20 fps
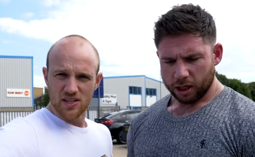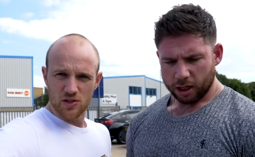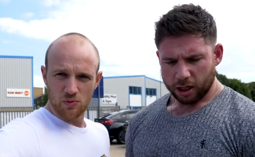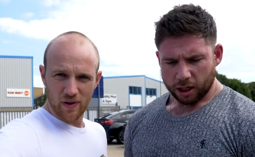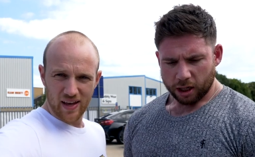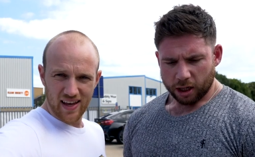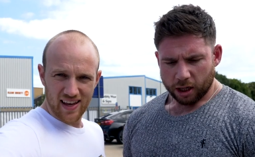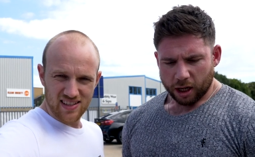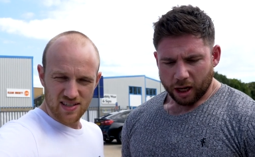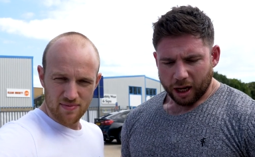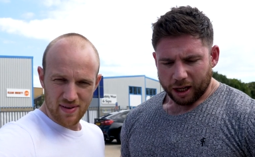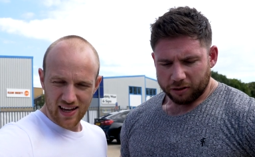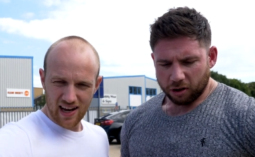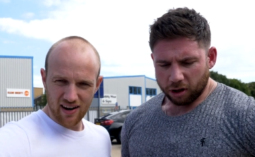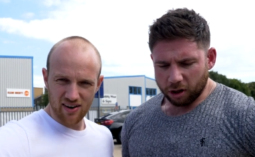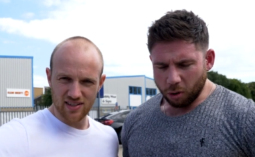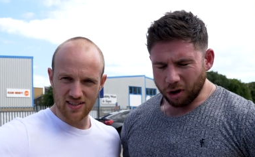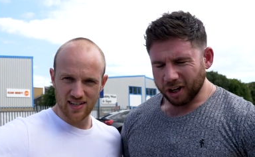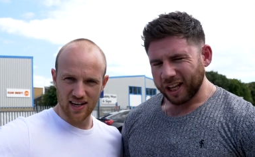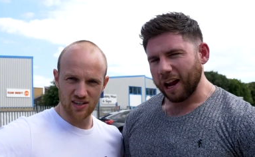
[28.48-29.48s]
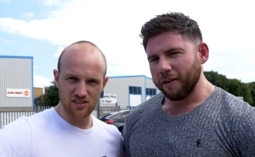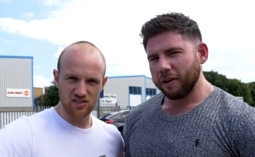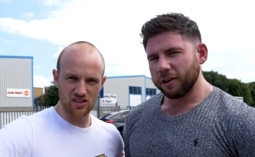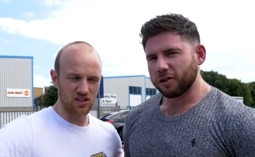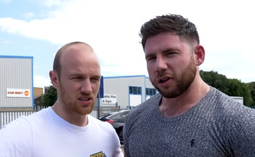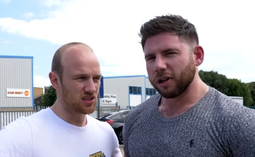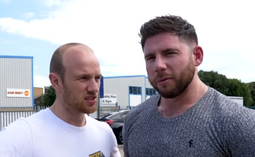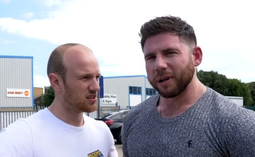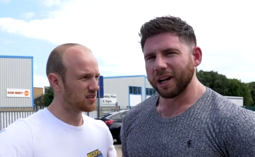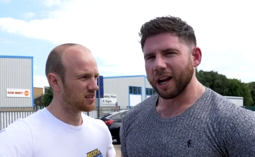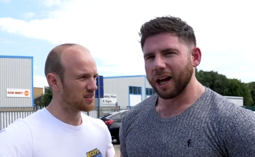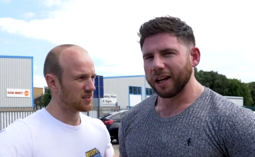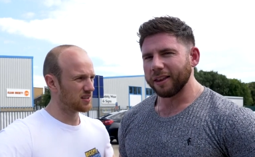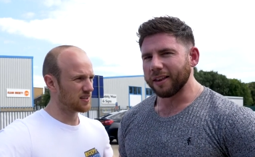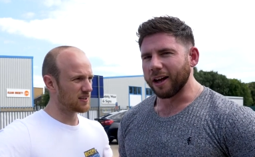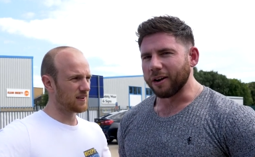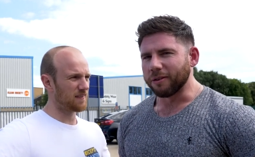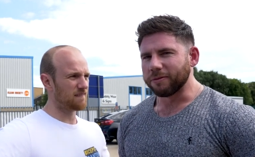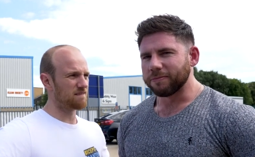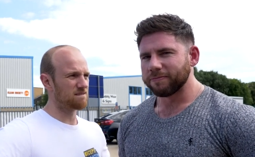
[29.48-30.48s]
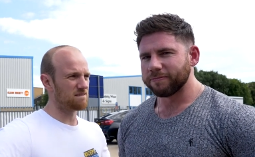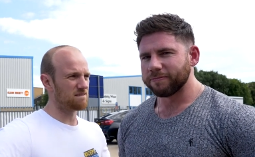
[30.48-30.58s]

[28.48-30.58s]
Speaker 1: So we're here to
Speaker 2: meet. Don't know what Kerry's going to be like though.